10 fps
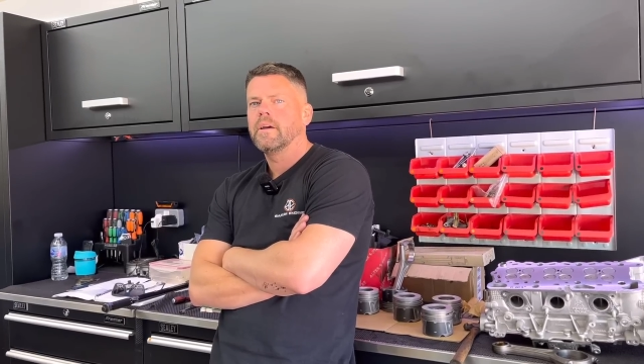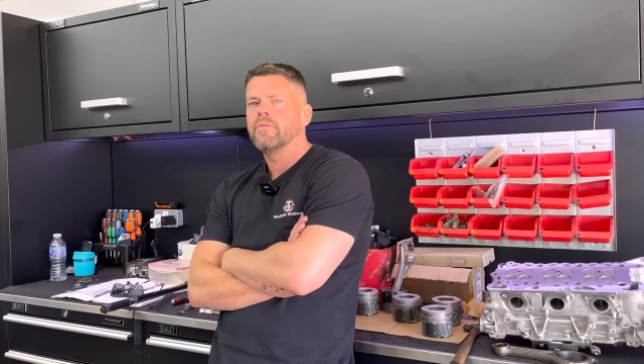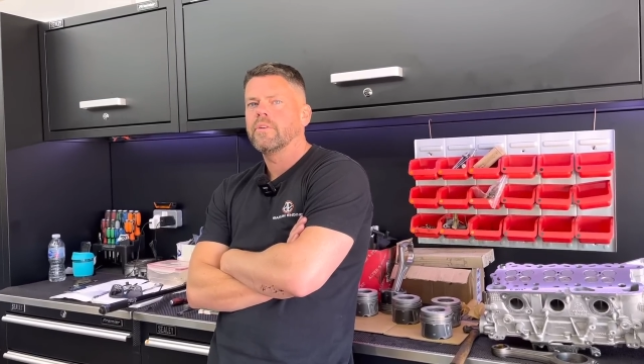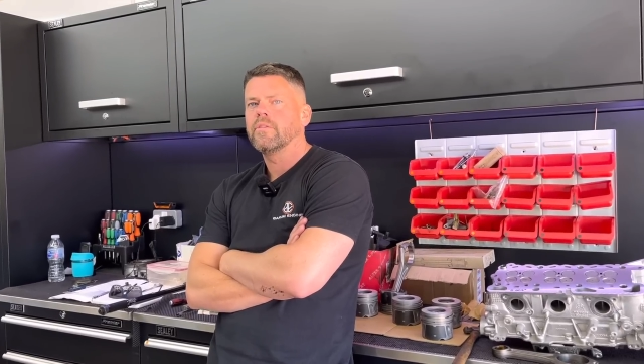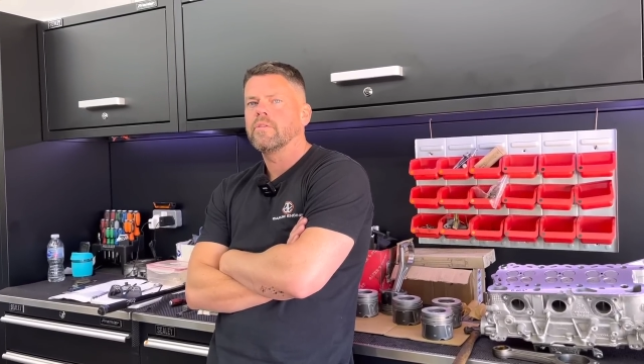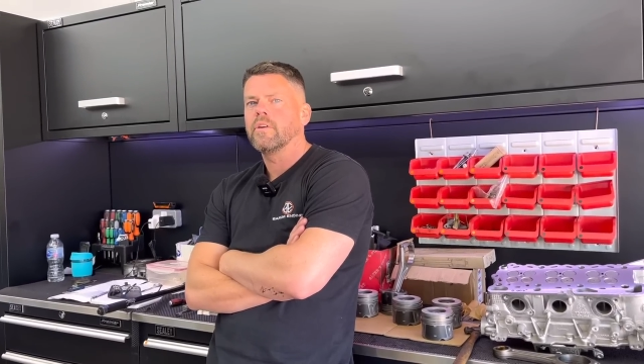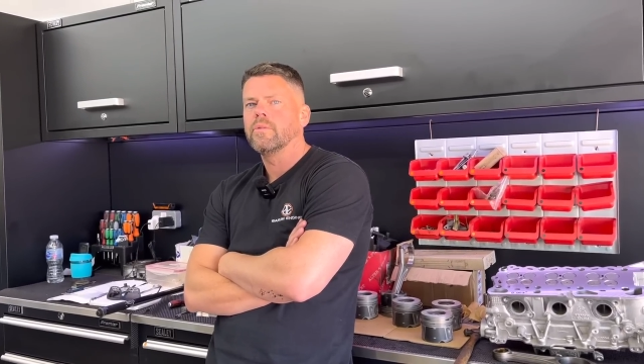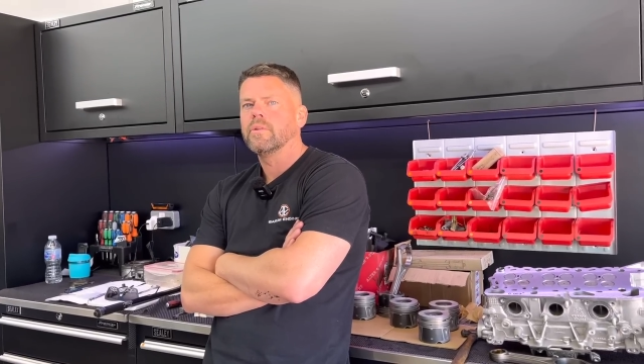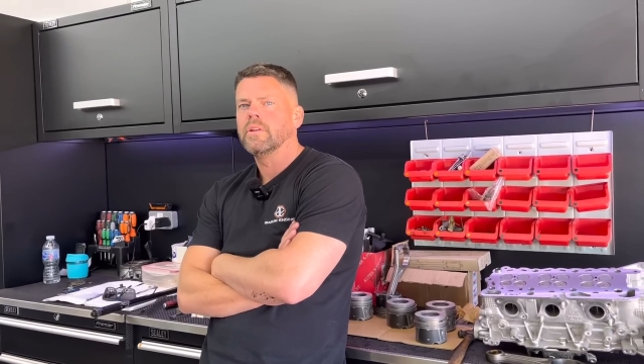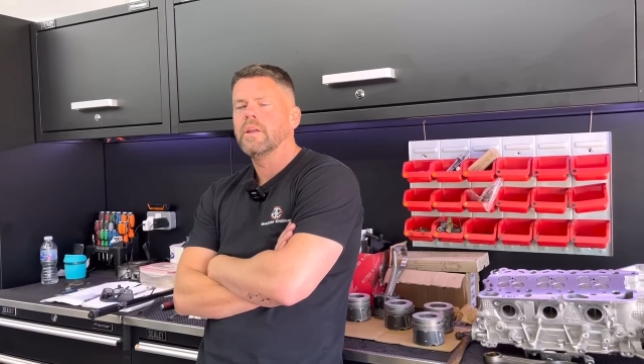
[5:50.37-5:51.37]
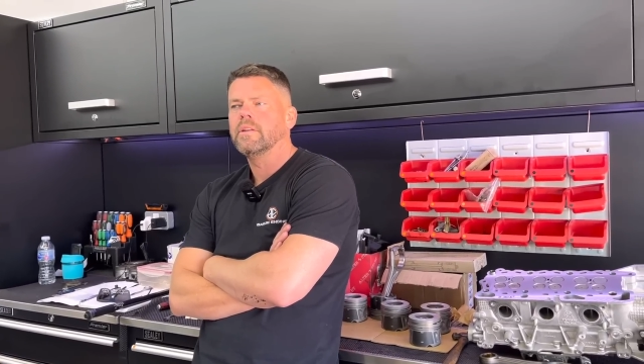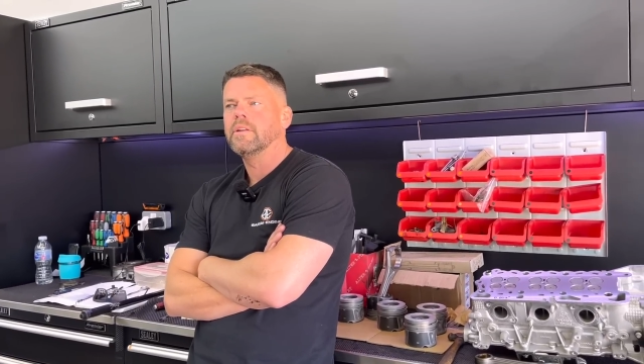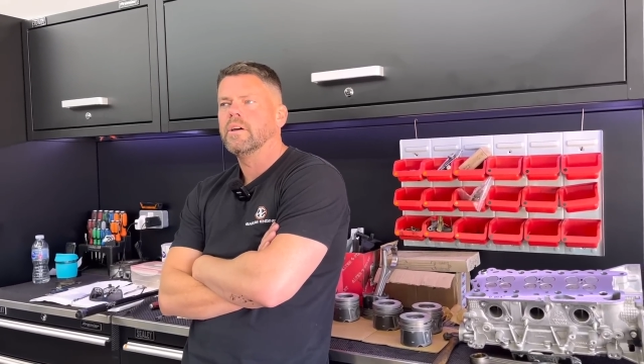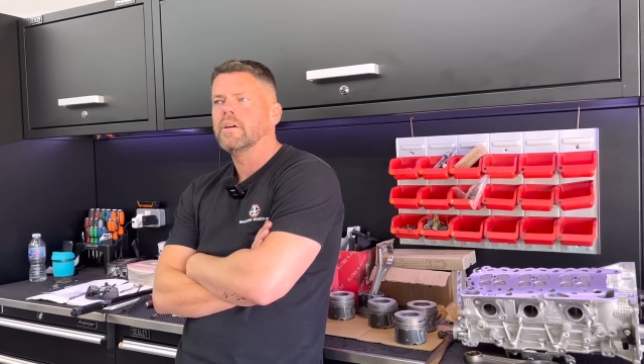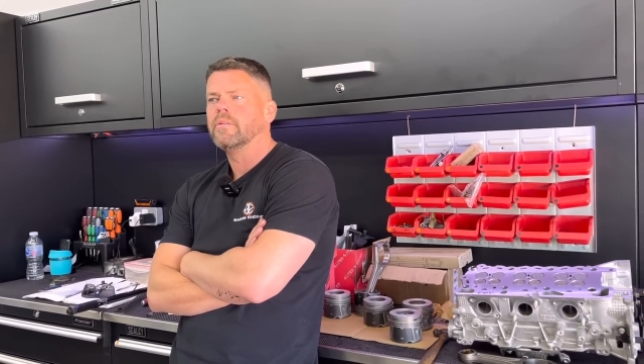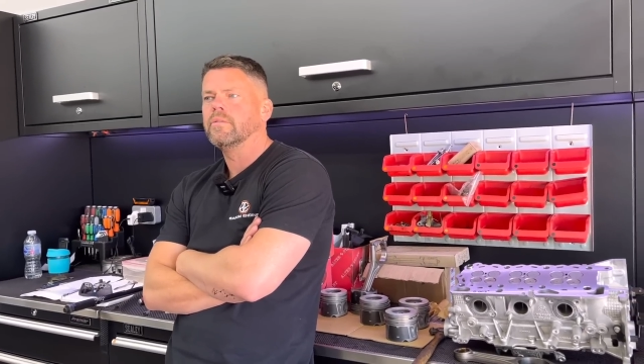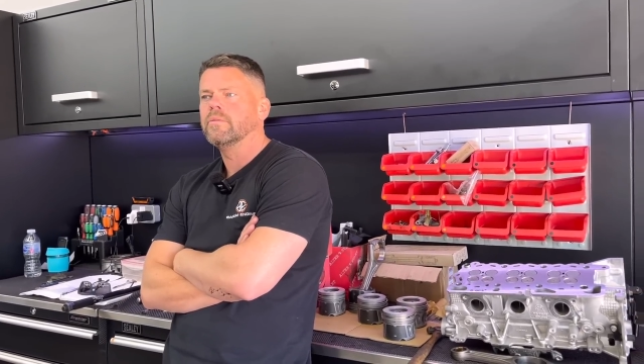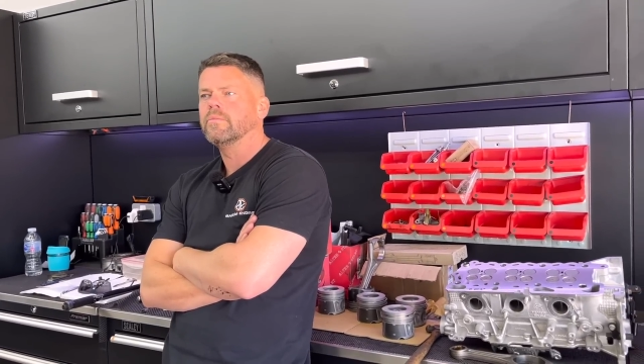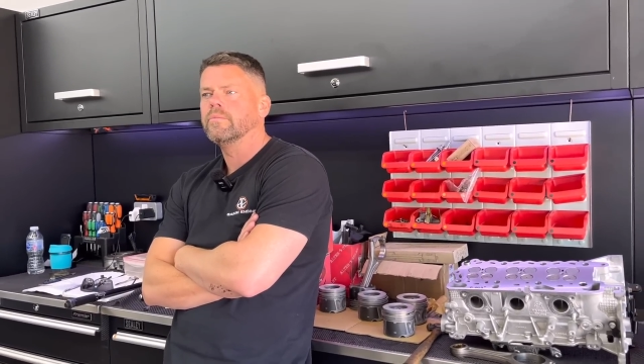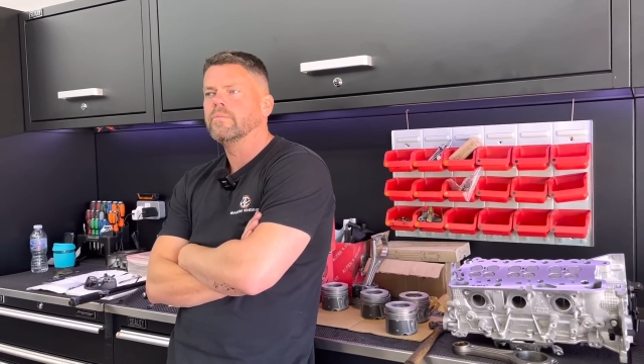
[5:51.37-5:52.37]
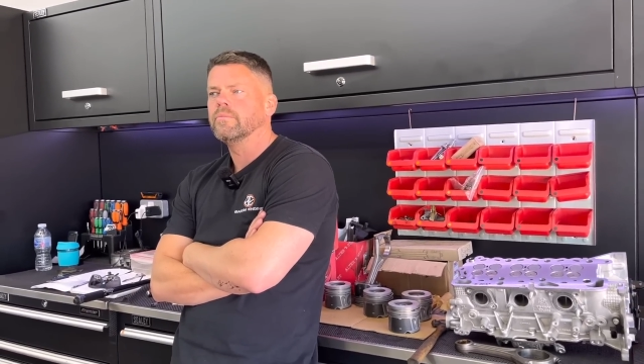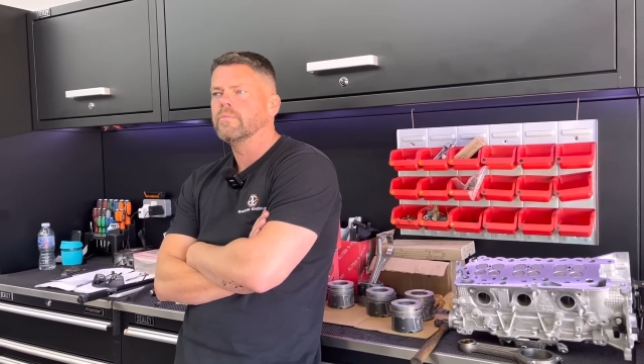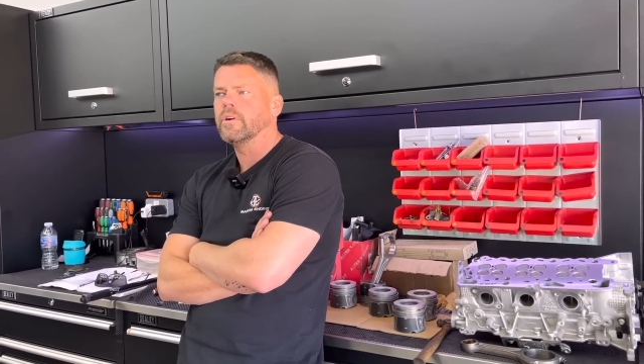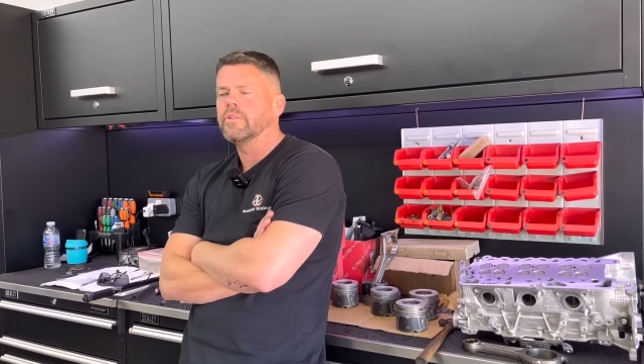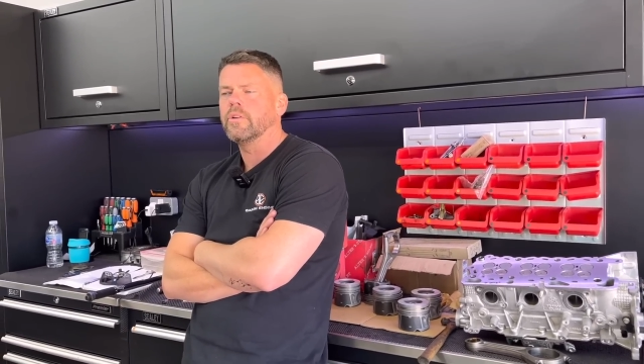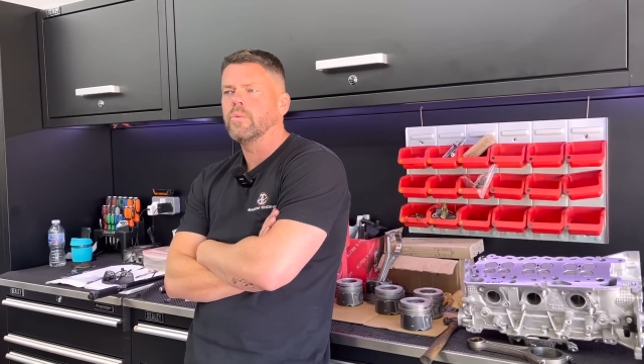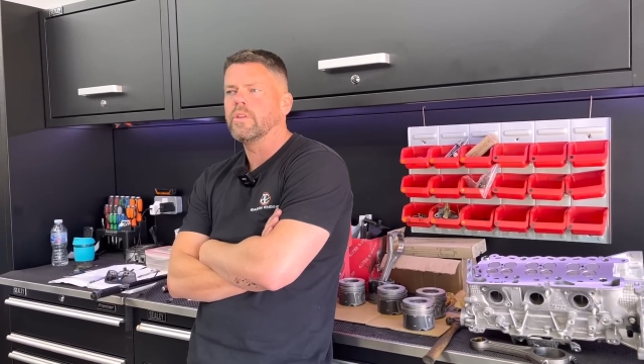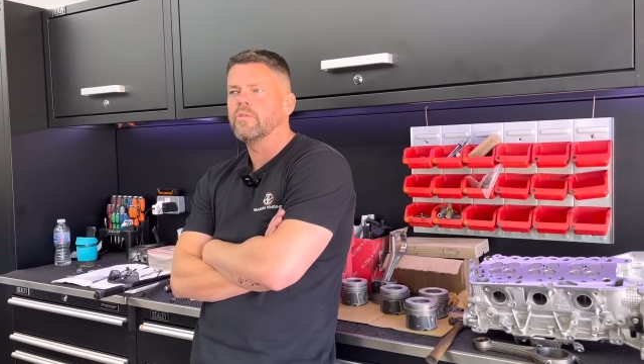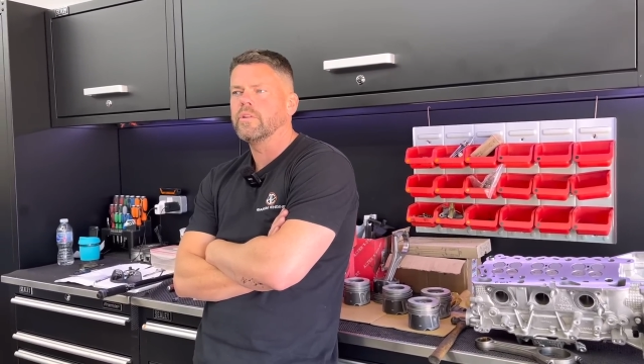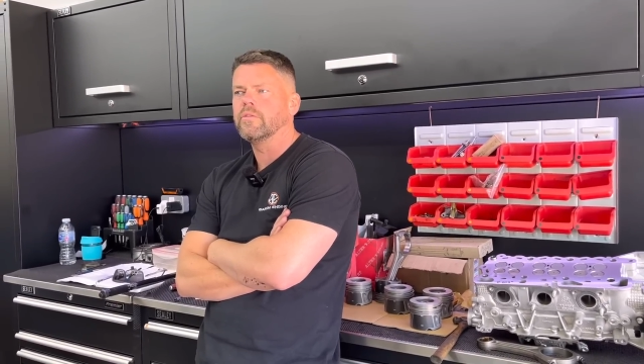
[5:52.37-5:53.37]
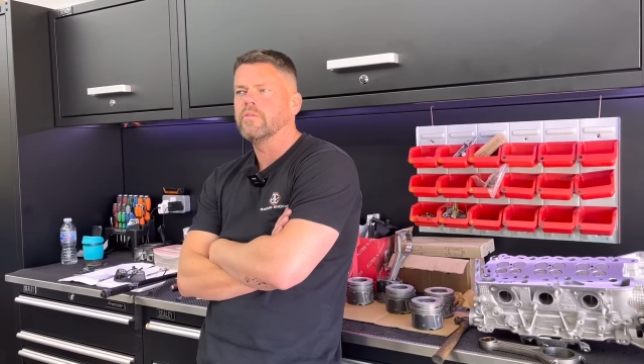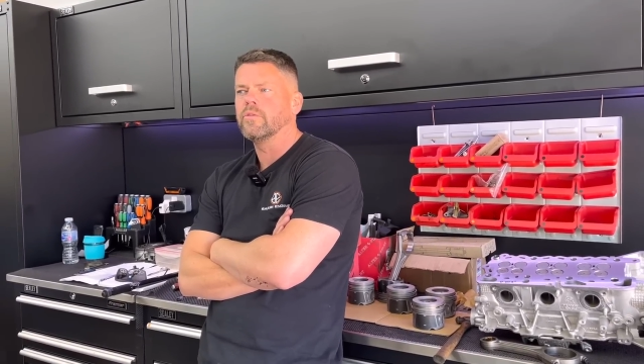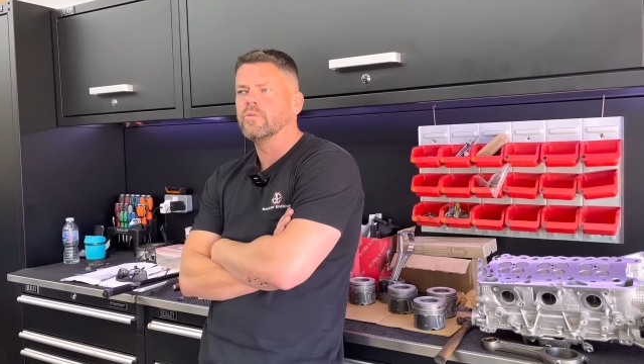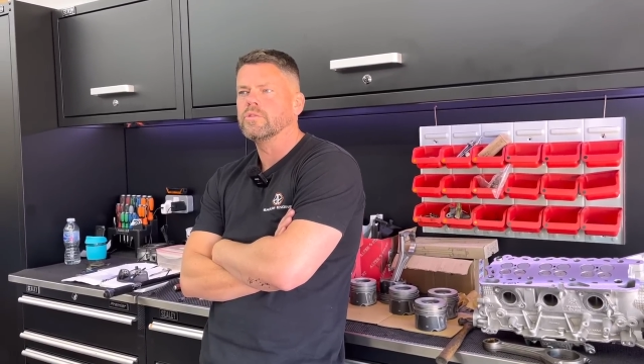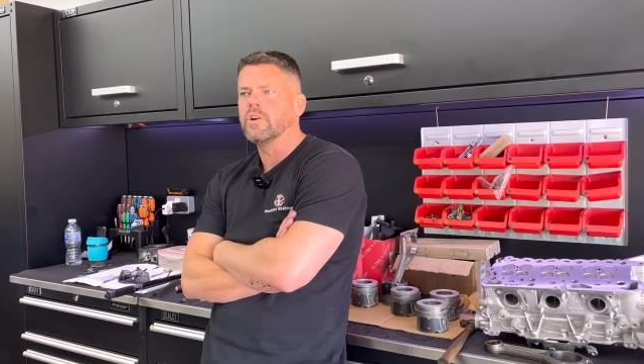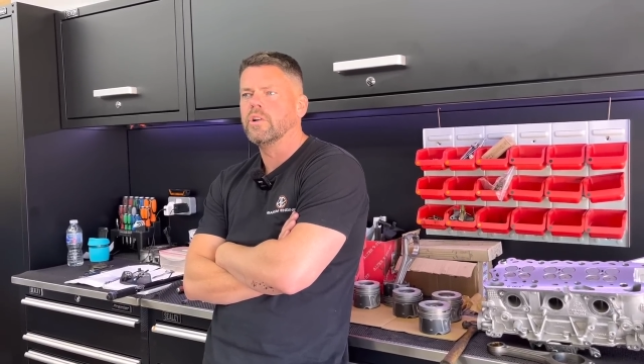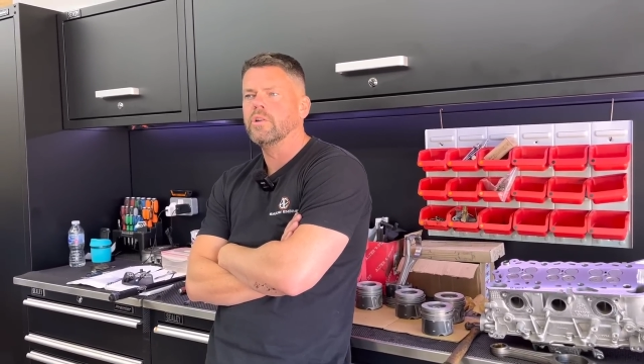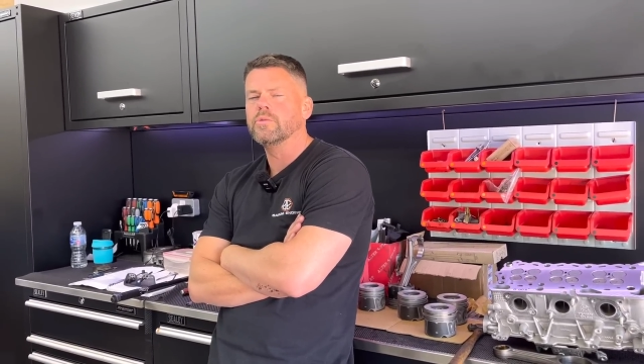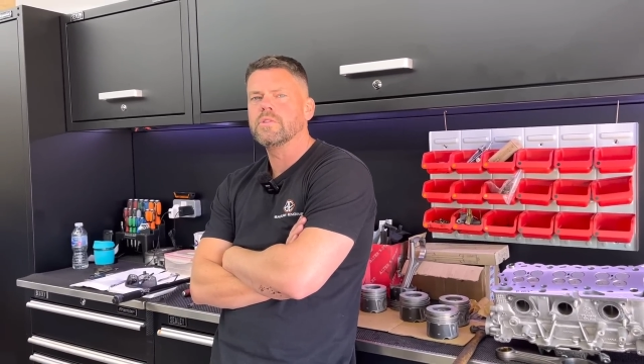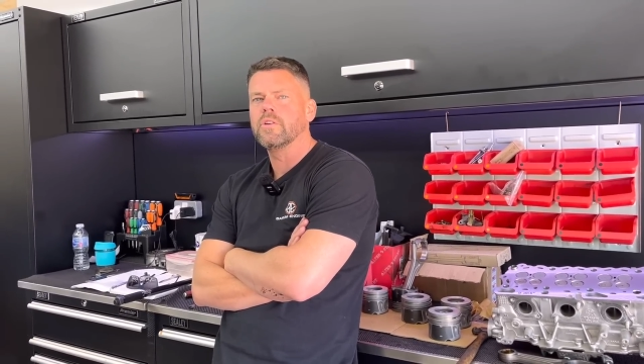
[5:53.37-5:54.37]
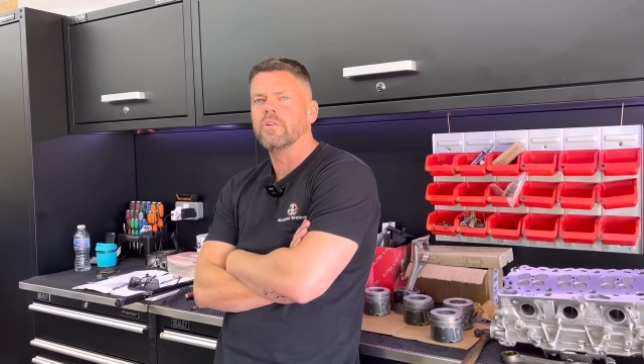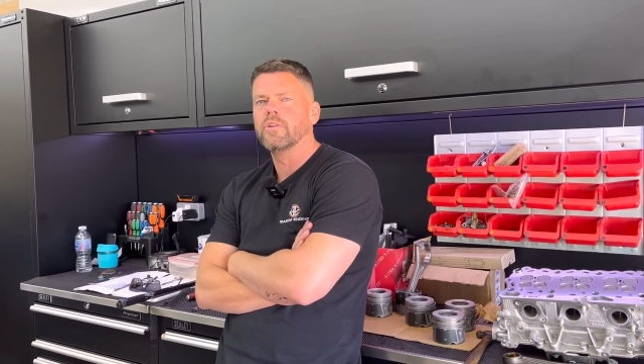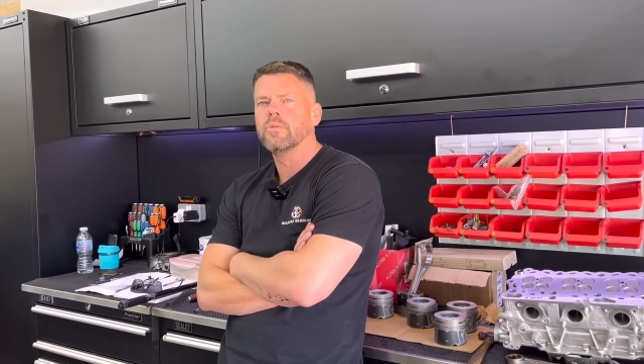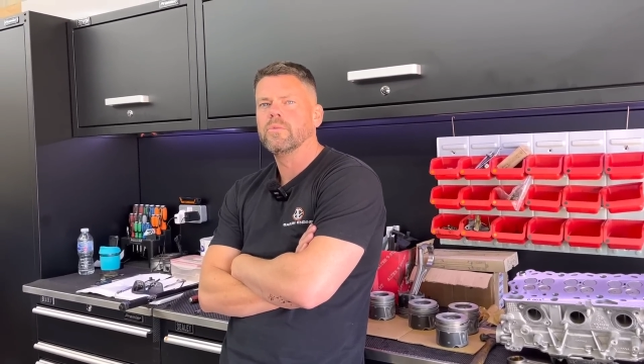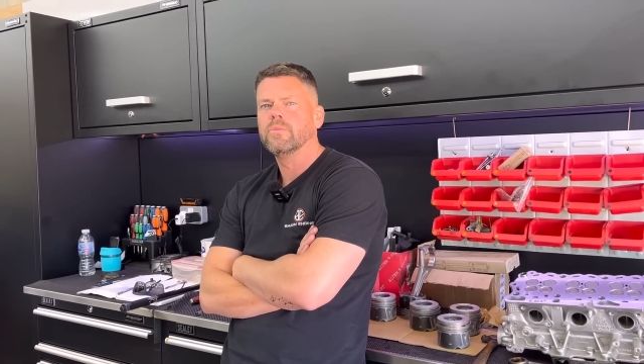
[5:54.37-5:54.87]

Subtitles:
Yeah, I think so. And then, I don't know whether it sort of dilutes the oil,